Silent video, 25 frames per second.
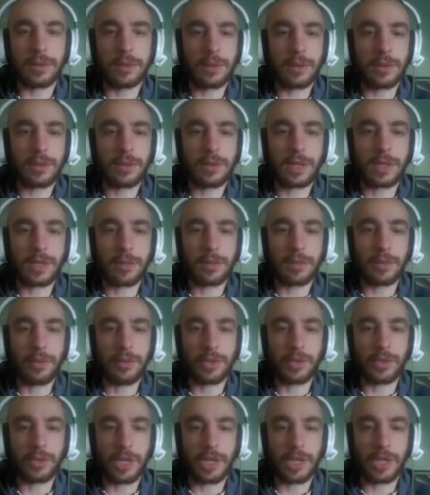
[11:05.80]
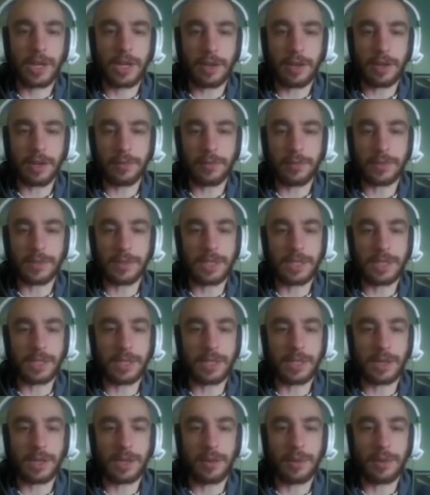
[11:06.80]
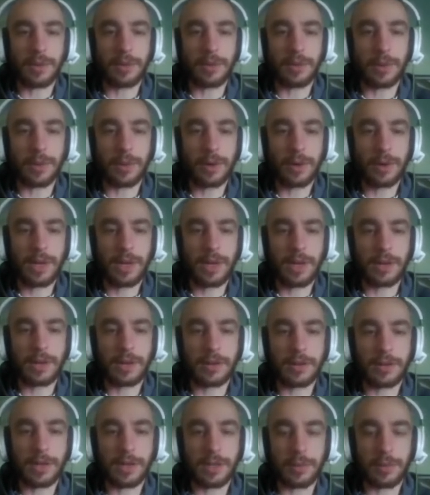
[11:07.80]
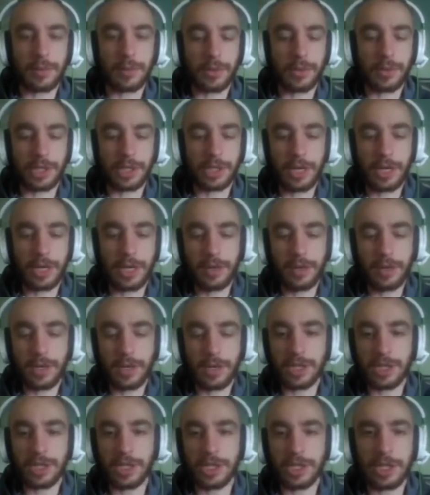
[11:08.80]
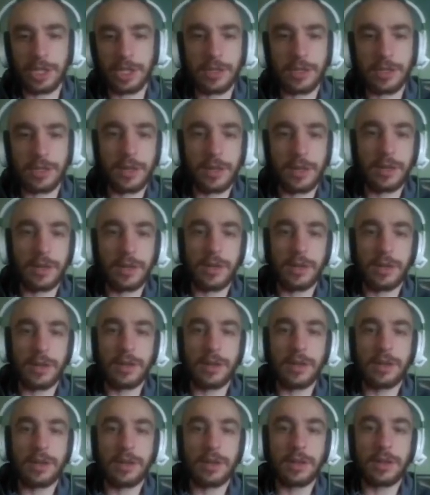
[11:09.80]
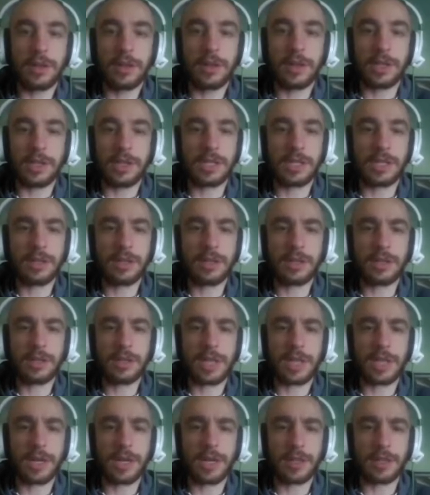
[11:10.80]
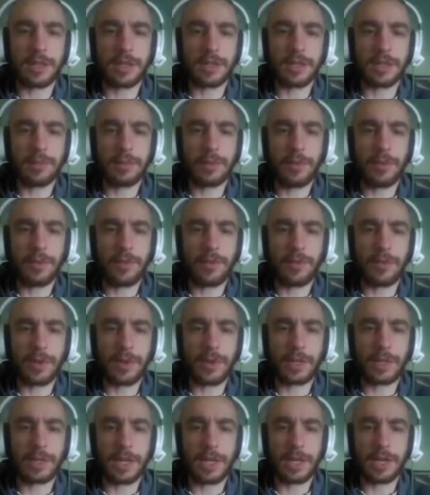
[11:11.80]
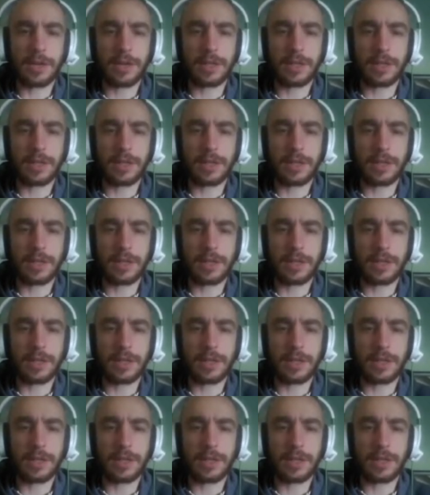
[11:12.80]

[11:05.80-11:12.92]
Looks like a pull chain hanging from the ceiling. I wondered where it led. Did I pull the chain? Yes, you did. A single tug and a simple folding ladder